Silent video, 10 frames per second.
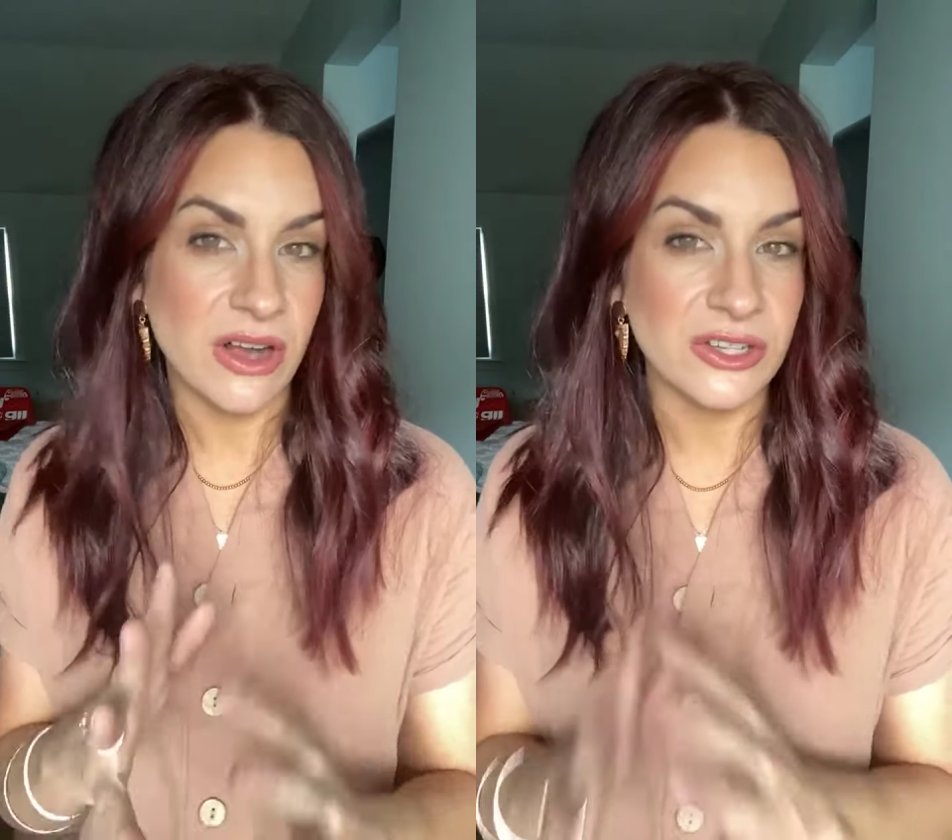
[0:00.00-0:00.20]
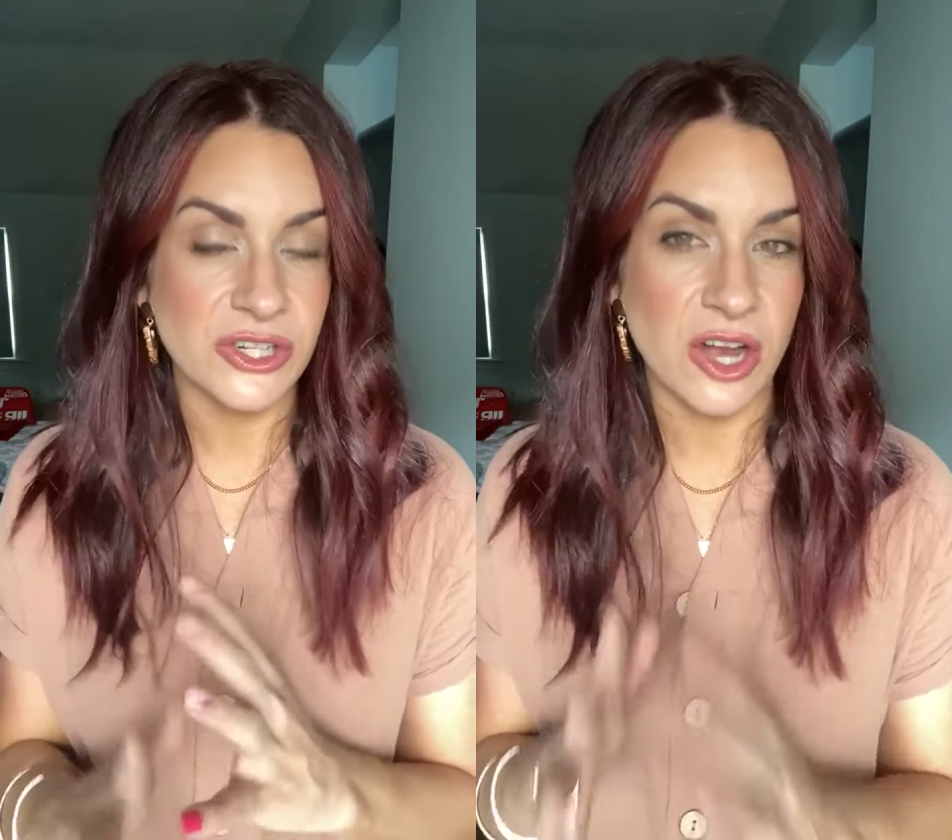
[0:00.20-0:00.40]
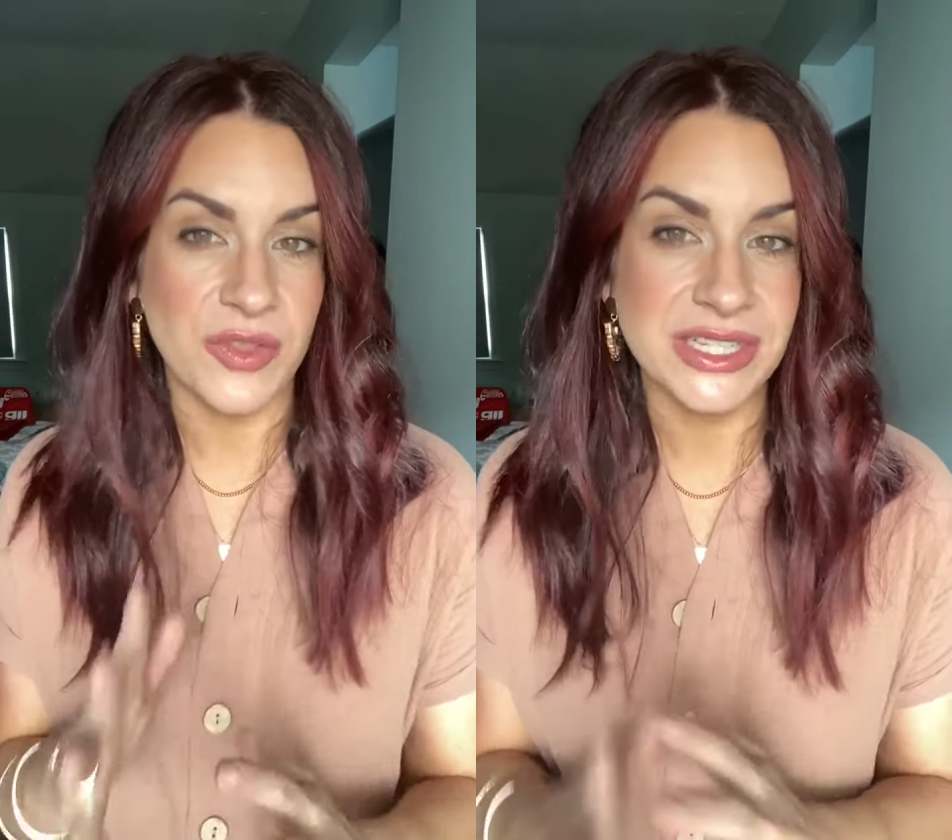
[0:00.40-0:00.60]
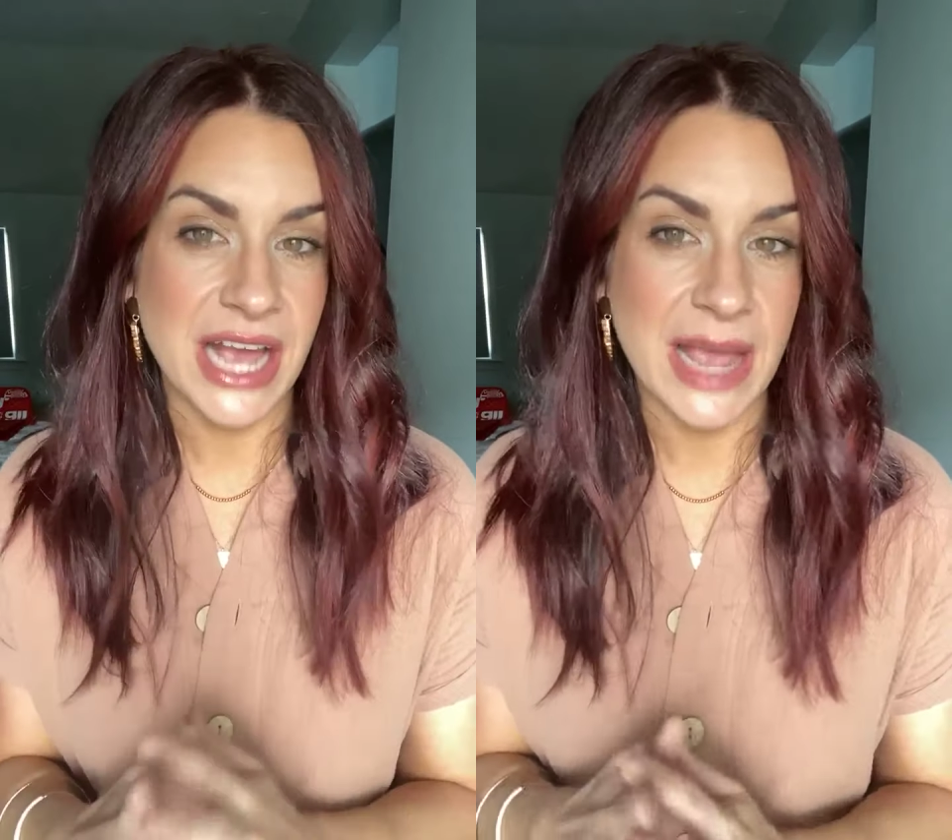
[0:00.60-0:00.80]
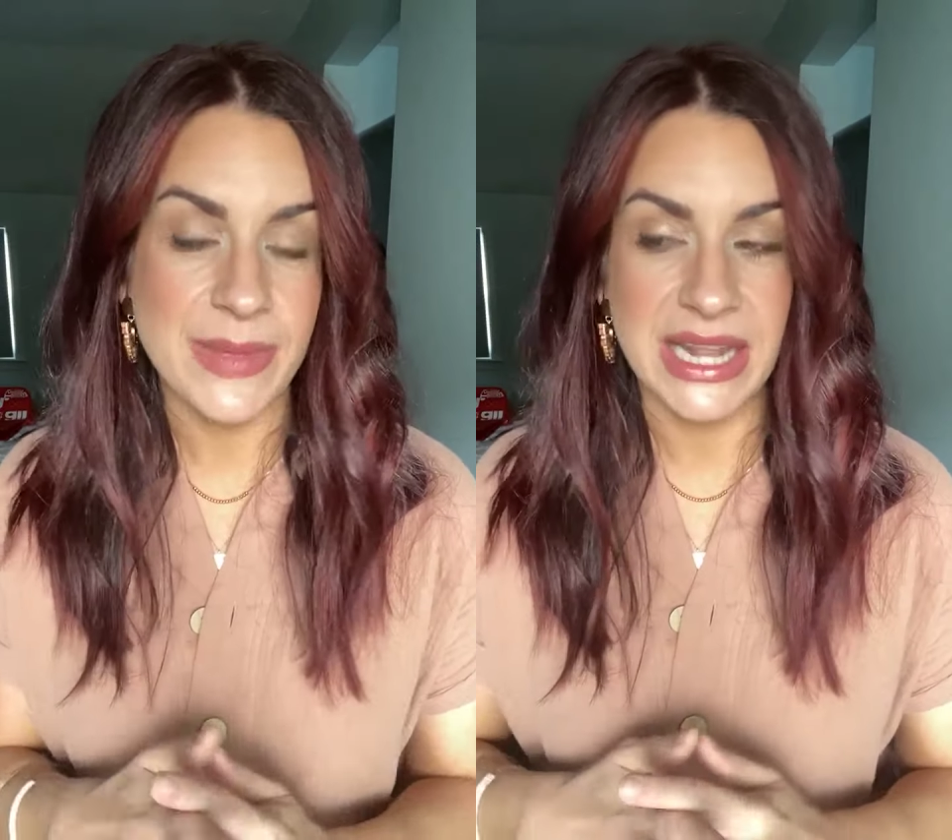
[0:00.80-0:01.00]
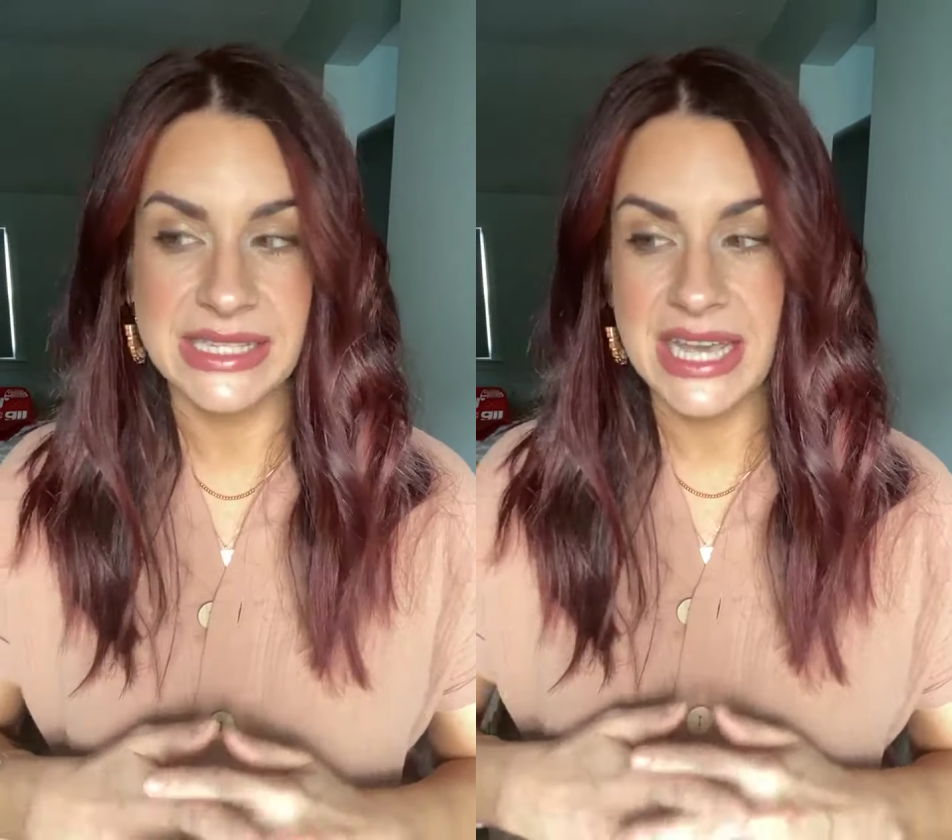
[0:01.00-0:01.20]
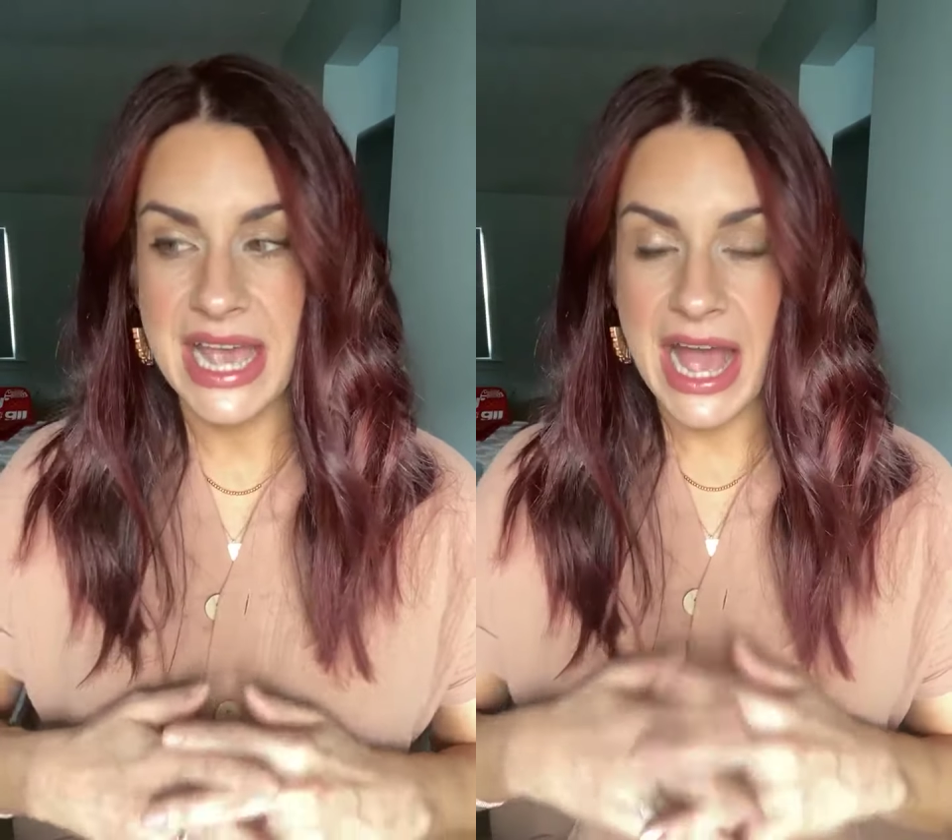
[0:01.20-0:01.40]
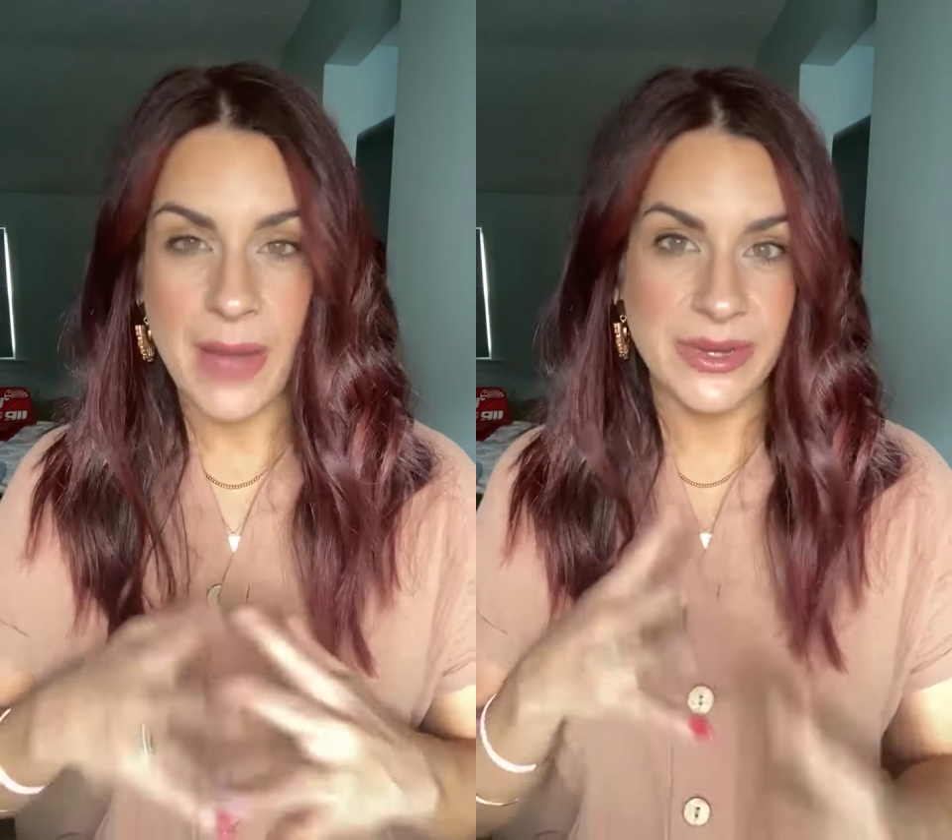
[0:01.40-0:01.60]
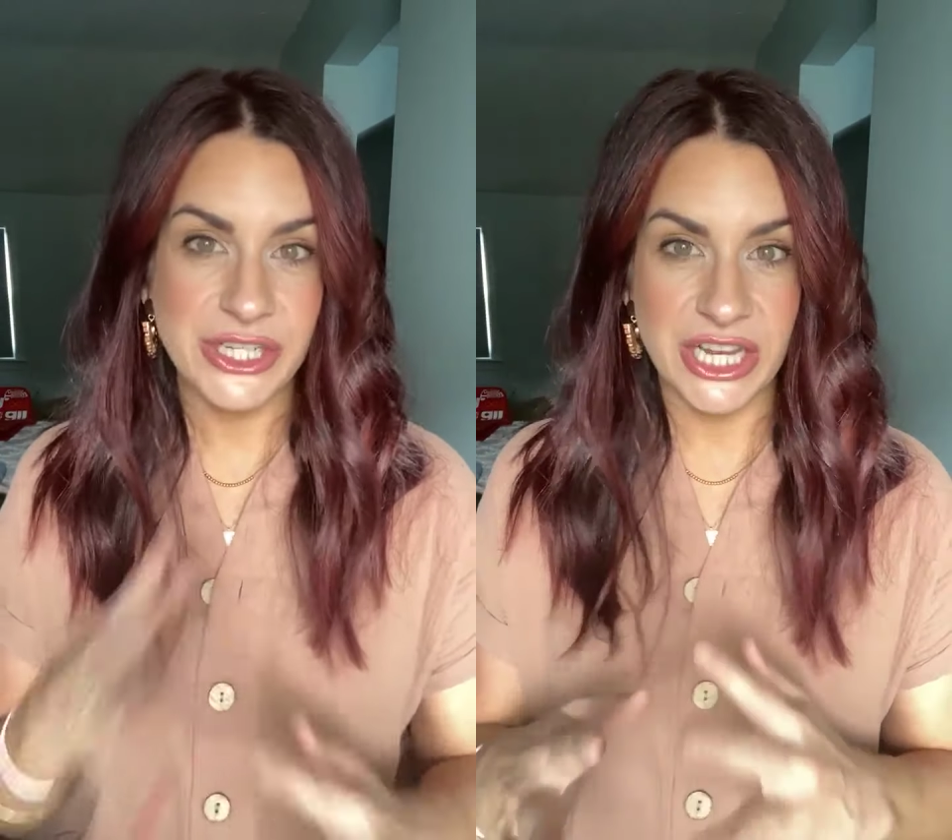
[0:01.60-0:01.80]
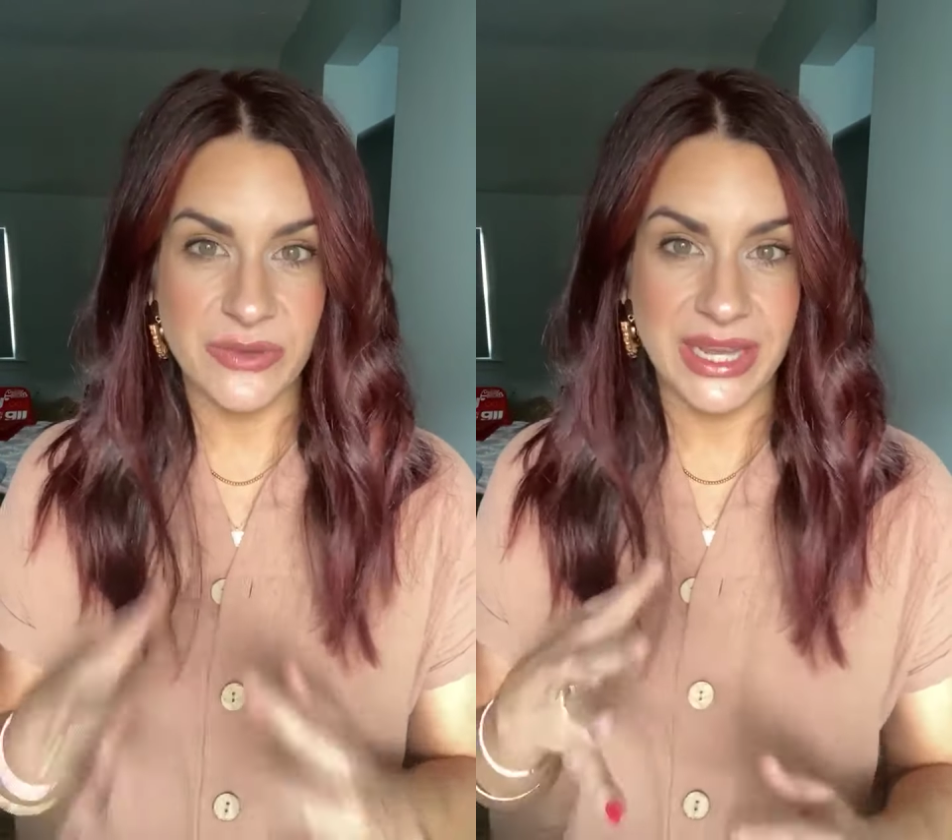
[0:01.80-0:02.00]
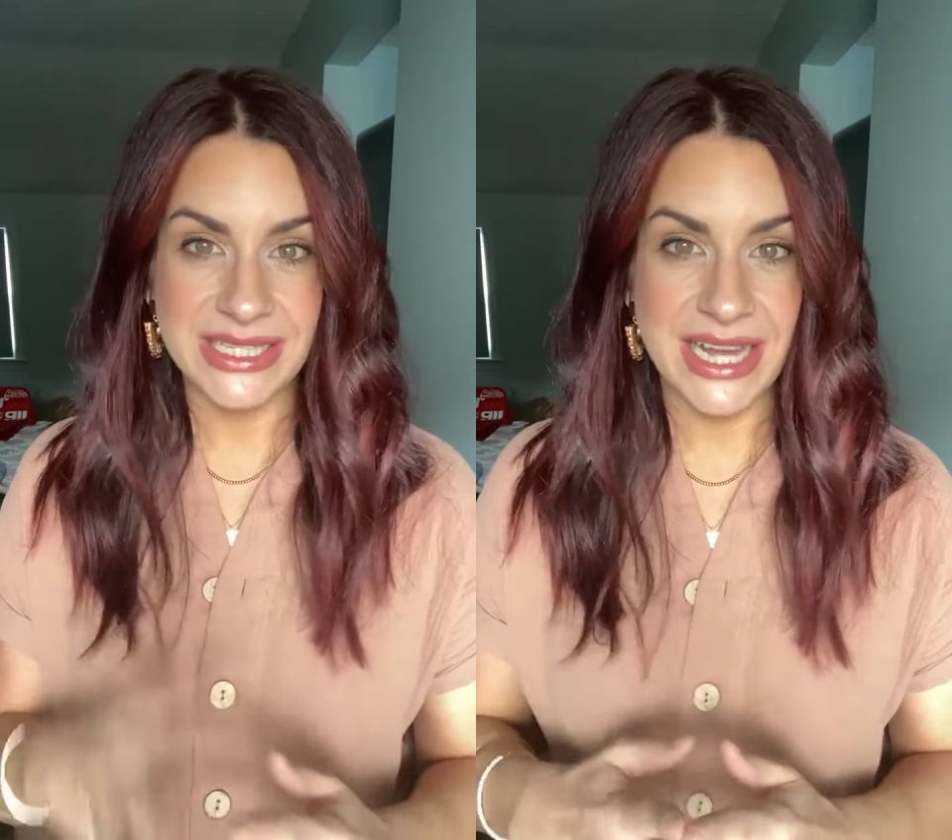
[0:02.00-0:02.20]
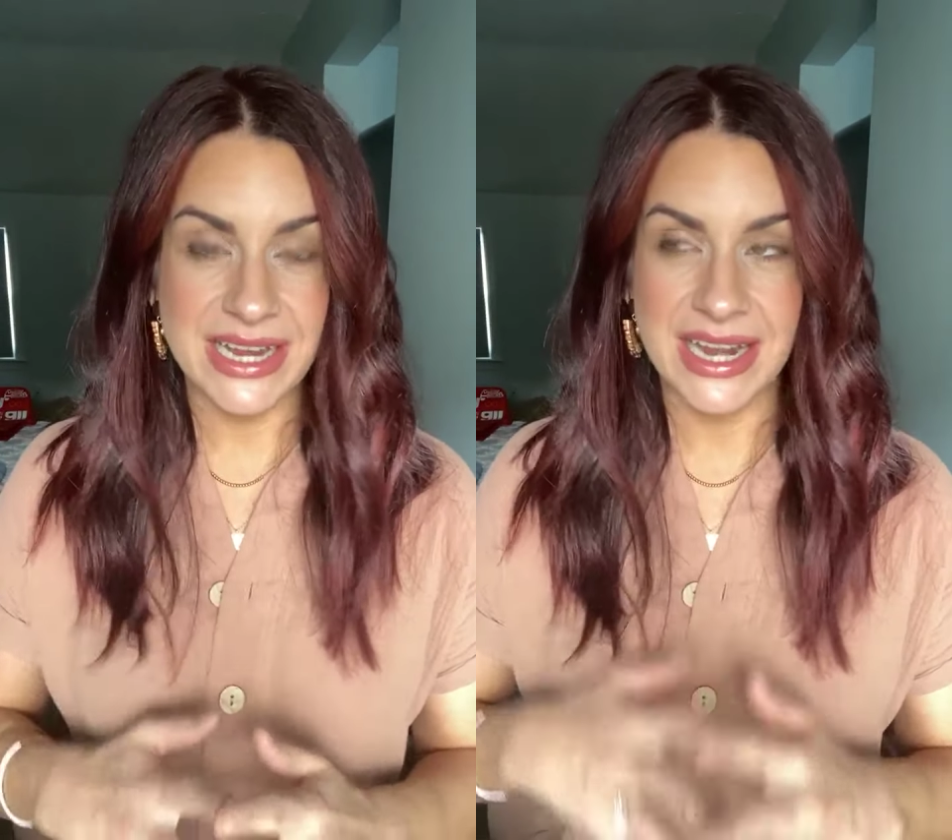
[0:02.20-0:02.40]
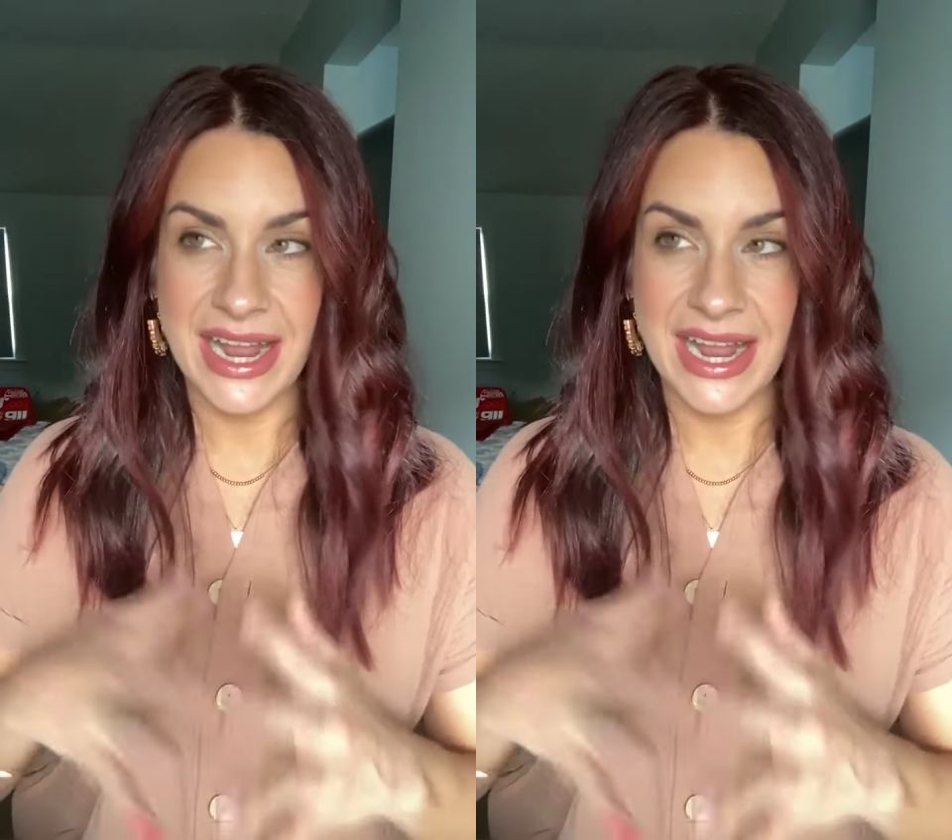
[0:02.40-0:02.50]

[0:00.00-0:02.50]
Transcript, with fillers: culture all the time and it's how much can you get done?